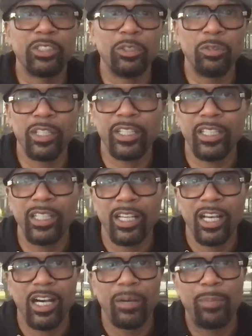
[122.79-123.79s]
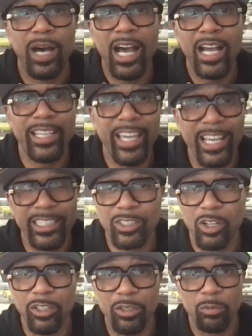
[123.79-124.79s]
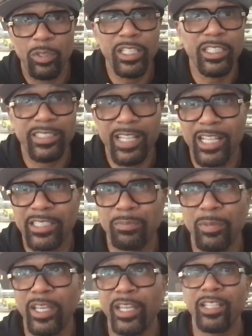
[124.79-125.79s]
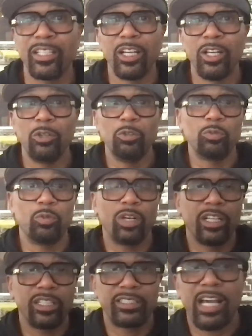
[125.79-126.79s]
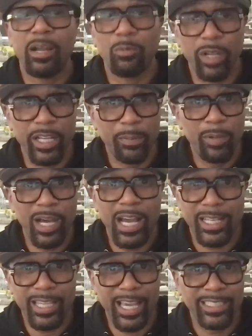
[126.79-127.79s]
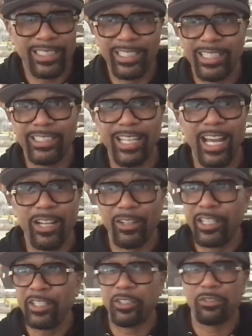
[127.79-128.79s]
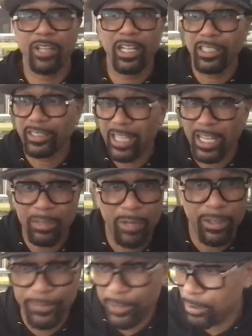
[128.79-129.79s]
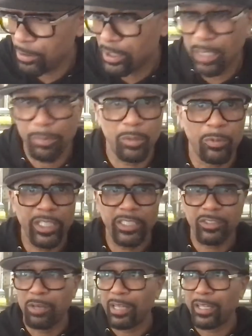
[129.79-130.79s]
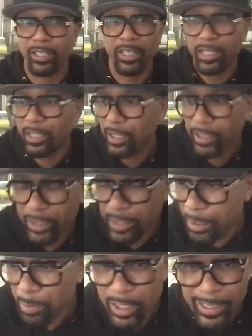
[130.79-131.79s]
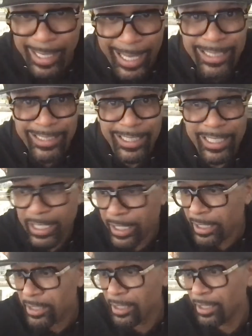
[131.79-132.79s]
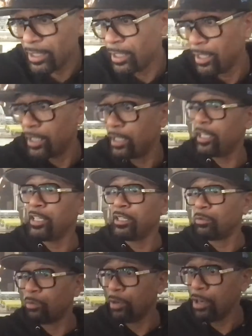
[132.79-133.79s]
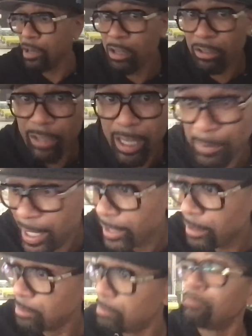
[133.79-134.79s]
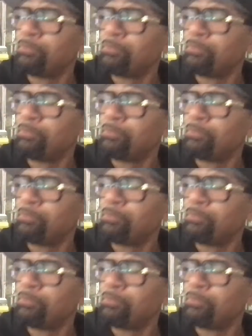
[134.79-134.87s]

doing a podcast called The Renaissance Man, who's one of the top rated podcasts in the entire industry. I looked down at my phone a couple of weeks ago. I'm like, number 19 in the world? I'm like,